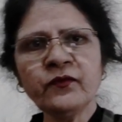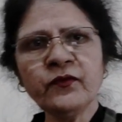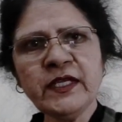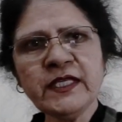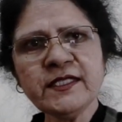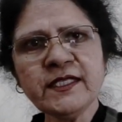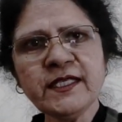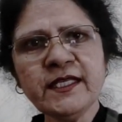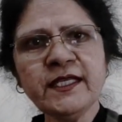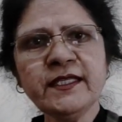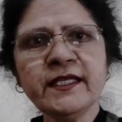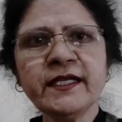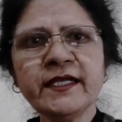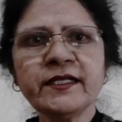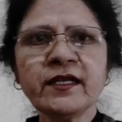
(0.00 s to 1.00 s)
We see
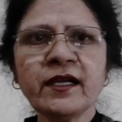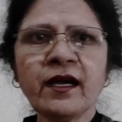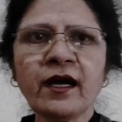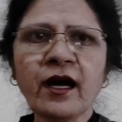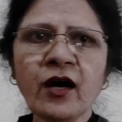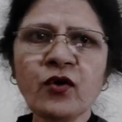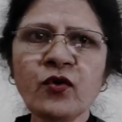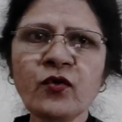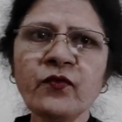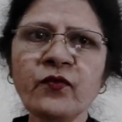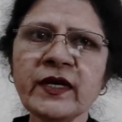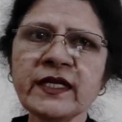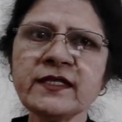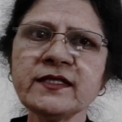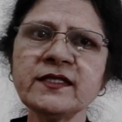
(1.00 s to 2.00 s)
that how
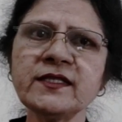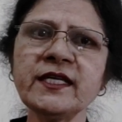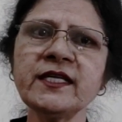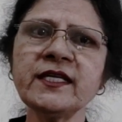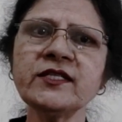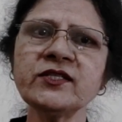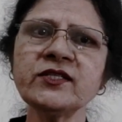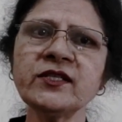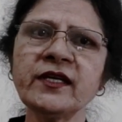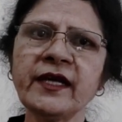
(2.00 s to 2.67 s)
one stage